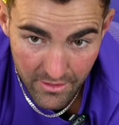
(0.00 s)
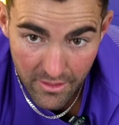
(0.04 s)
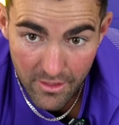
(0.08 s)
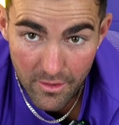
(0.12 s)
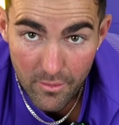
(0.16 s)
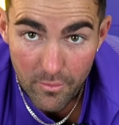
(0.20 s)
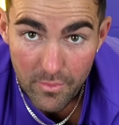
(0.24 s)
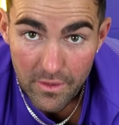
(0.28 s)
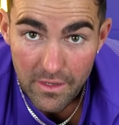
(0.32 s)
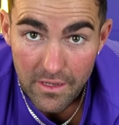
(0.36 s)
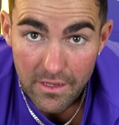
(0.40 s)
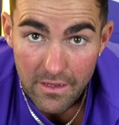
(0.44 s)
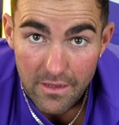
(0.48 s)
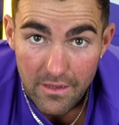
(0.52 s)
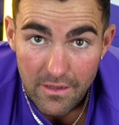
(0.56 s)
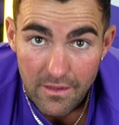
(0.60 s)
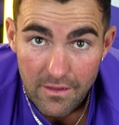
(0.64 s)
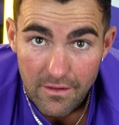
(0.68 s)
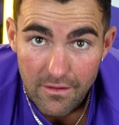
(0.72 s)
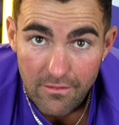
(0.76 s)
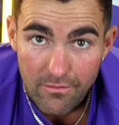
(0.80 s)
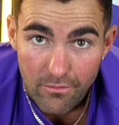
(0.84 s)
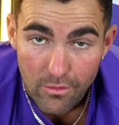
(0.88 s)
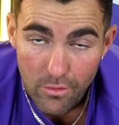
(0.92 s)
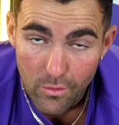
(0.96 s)
going to be
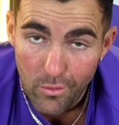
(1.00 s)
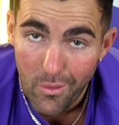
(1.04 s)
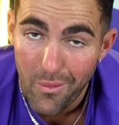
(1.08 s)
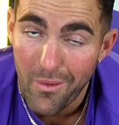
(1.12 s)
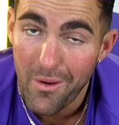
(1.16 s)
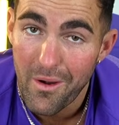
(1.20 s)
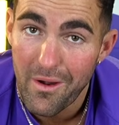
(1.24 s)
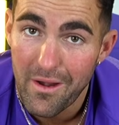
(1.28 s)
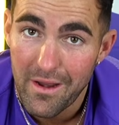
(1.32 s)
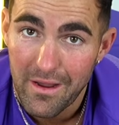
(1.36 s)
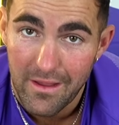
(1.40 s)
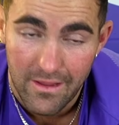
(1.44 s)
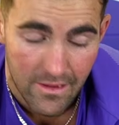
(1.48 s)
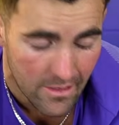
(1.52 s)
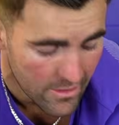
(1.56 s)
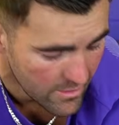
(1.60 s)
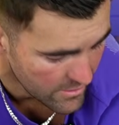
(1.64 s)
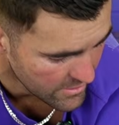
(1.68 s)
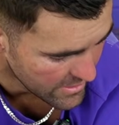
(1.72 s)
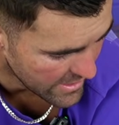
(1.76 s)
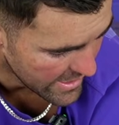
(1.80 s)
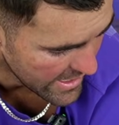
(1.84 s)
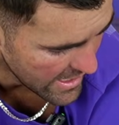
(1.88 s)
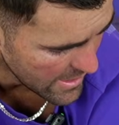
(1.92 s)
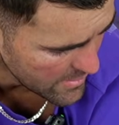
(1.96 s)
requiring
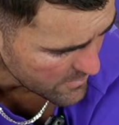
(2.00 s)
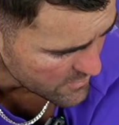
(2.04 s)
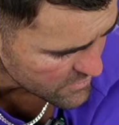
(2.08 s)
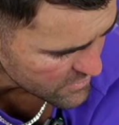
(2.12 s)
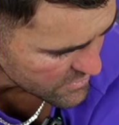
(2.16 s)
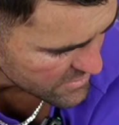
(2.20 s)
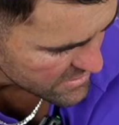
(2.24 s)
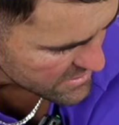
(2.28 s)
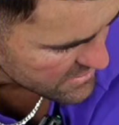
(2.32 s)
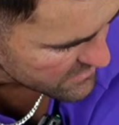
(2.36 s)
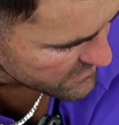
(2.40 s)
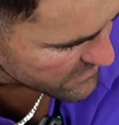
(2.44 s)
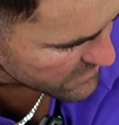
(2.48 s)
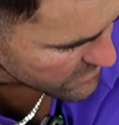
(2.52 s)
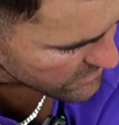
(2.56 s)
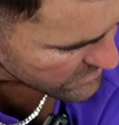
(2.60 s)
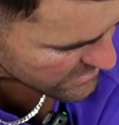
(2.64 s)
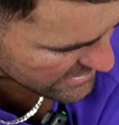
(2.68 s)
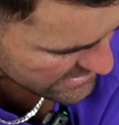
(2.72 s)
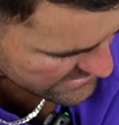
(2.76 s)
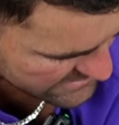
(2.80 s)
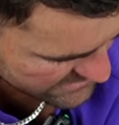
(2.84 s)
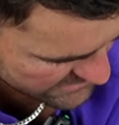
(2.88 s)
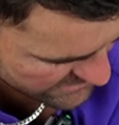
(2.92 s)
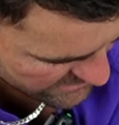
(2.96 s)
your hamstrings to feel
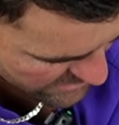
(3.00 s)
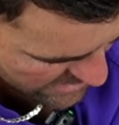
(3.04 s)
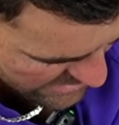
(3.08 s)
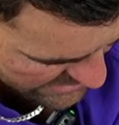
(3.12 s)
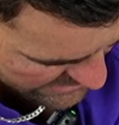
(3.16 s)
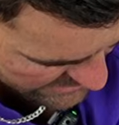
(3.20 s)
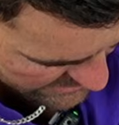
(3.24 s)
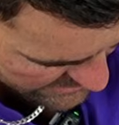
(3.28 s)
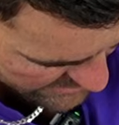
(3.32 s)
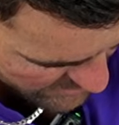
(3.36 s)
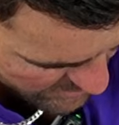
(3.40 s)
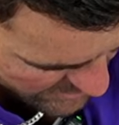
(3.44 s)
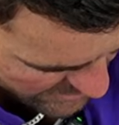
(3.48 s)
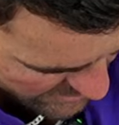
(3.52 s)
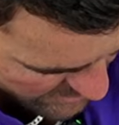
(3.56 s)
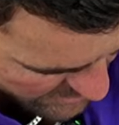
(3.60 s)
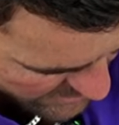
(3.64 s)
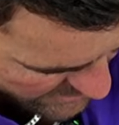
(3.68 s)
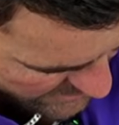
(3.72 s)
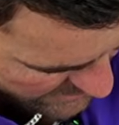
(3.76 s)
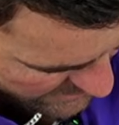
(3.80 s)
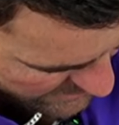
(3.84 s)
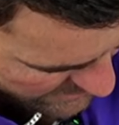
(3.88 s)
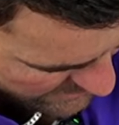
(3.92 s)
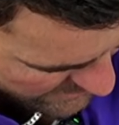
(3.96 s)
nice and light and limber,
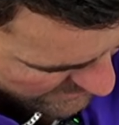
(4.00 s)
but